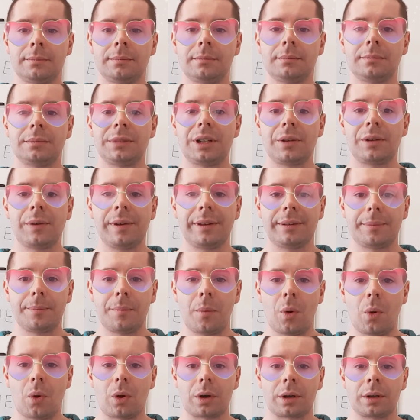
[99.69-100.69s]
There is
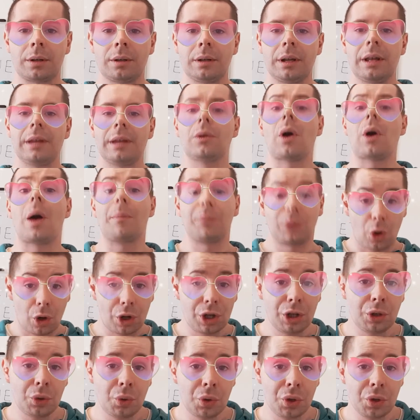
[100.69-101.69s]
more. So I'm
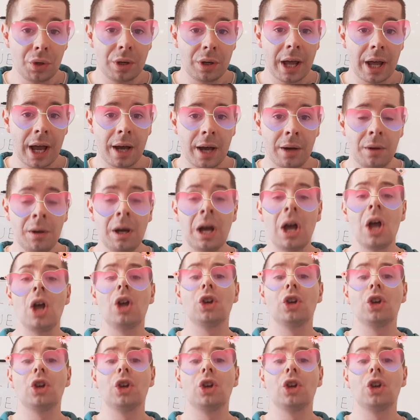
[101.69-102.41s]
talking to you now.